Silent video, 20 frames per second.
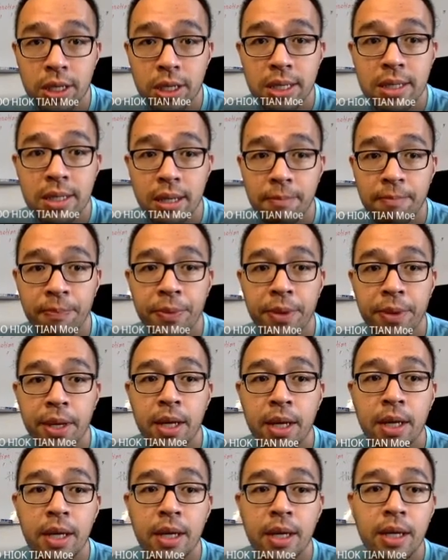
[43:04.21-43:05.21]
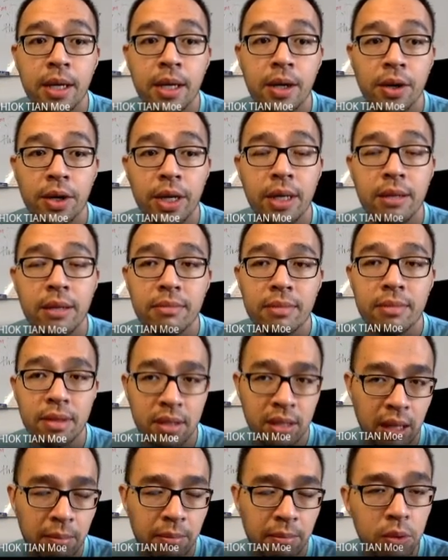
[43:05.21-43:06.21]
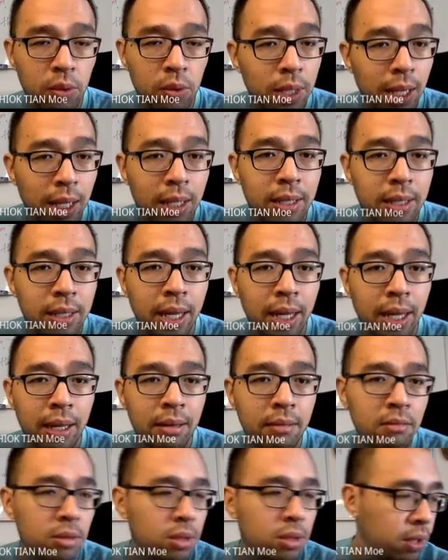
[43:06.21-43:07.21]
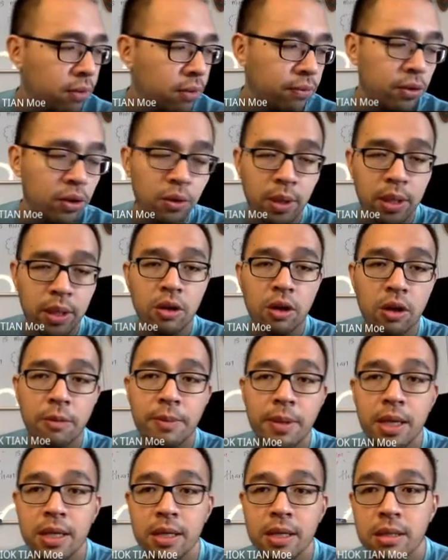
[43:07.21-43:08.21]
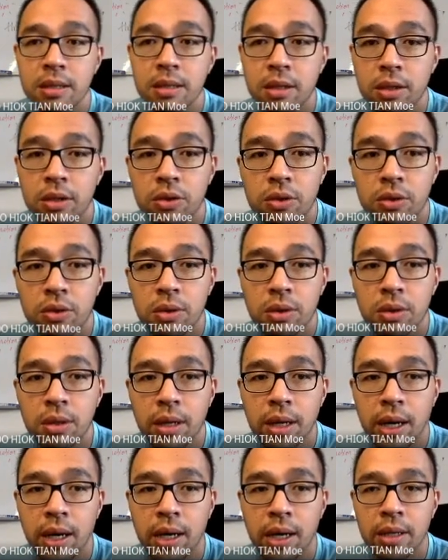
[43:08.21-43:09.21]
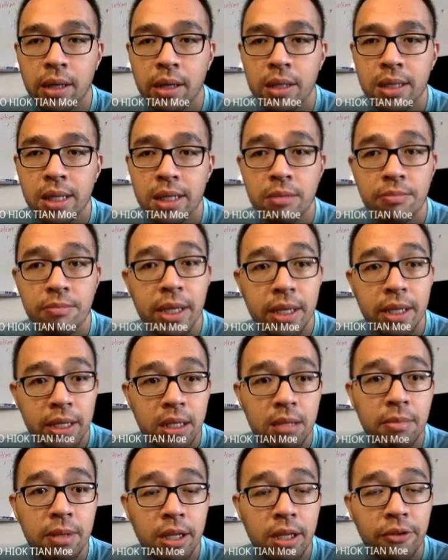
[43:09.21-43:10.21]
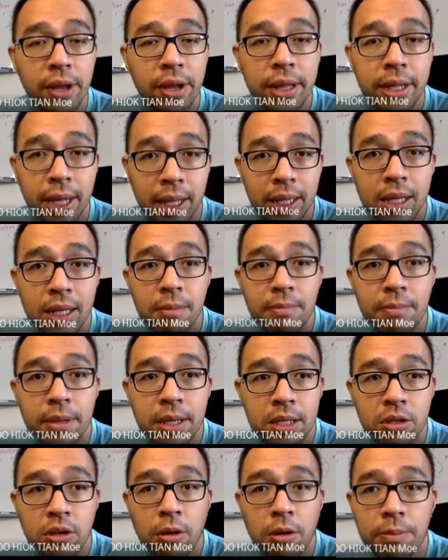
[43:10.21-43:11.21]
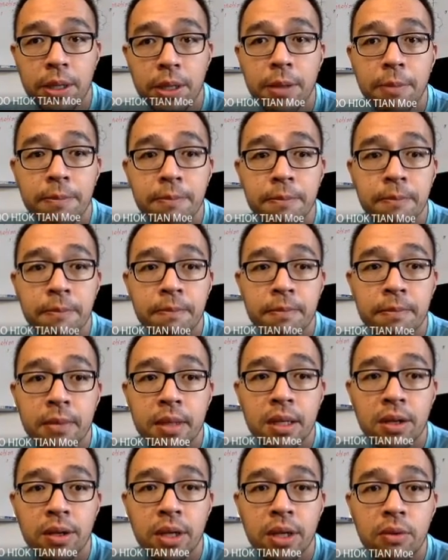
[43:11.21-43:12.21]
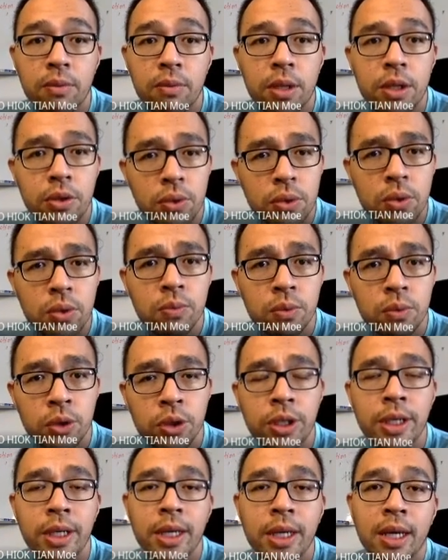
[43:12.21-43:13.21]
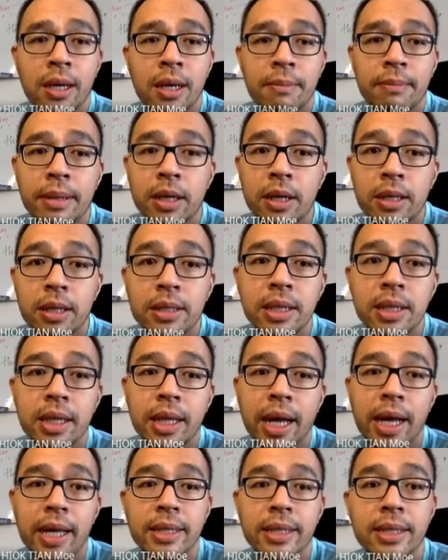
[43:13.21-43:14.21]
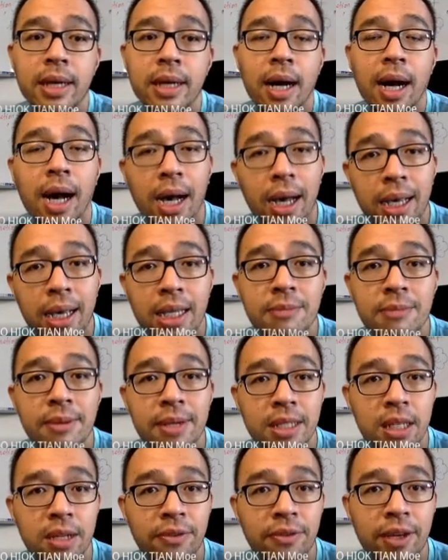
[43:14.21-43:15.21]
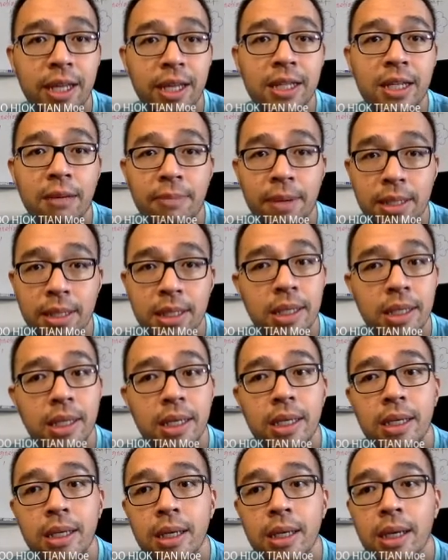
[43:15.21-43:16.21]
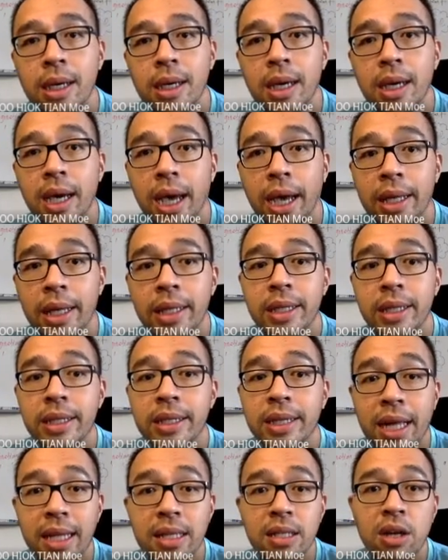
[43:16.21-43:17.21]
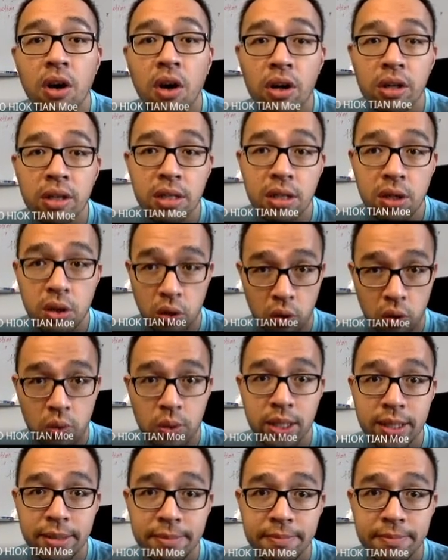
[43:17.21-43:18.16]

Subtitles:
sun. Okay, the blue color there, if you don't want to copy, it's not such a big deal, but the red color, please copy. Okay, we use wood because it has a high specific heat capacity and it gets hot slower.